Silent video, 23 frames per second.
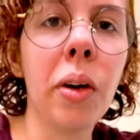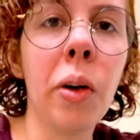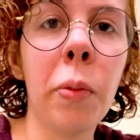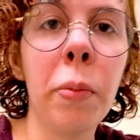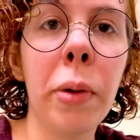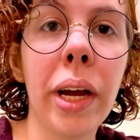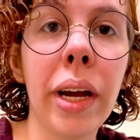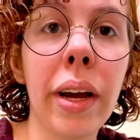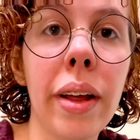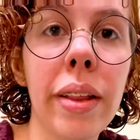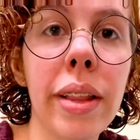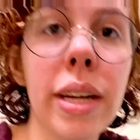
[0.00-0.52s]

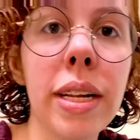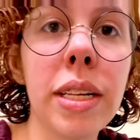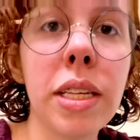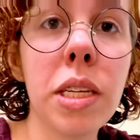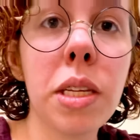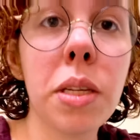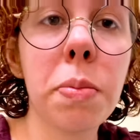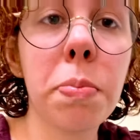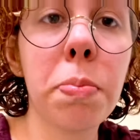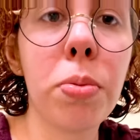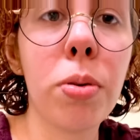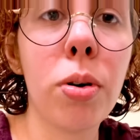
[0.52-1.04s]
my god,
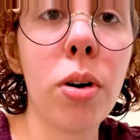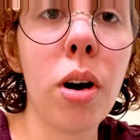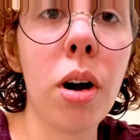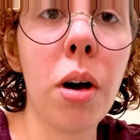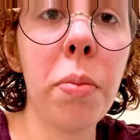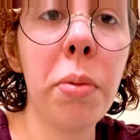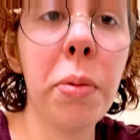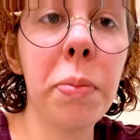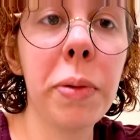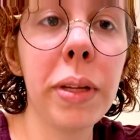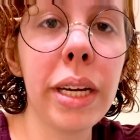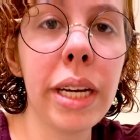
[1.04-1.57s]
that's
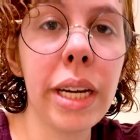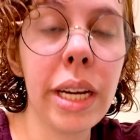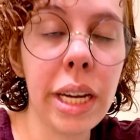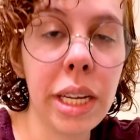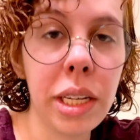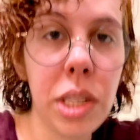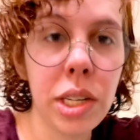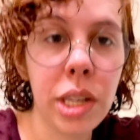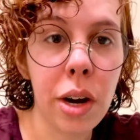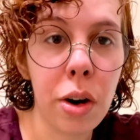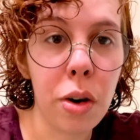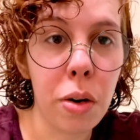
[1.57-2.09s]
probably
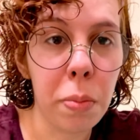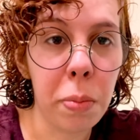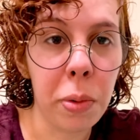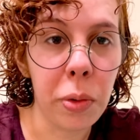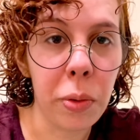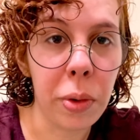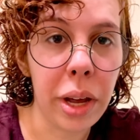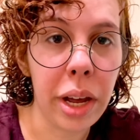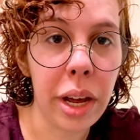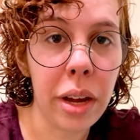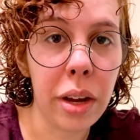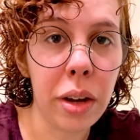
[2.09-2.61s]
a
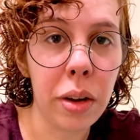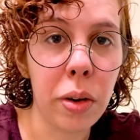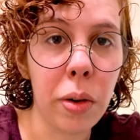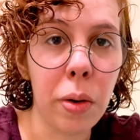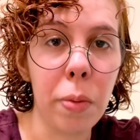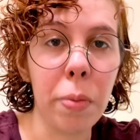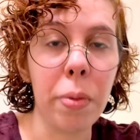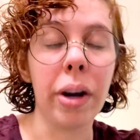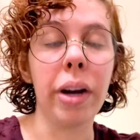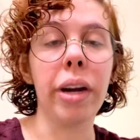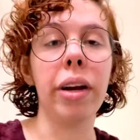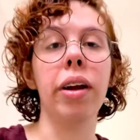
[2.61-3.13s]
terrible
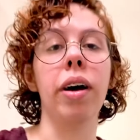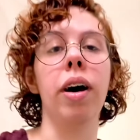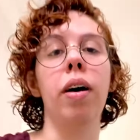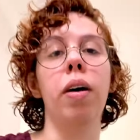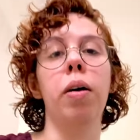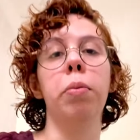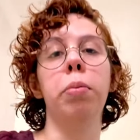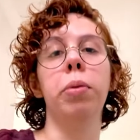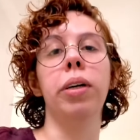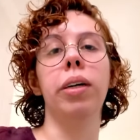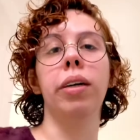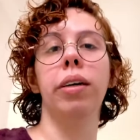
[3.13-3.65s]
angle right
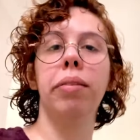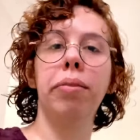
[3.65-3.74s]
now, but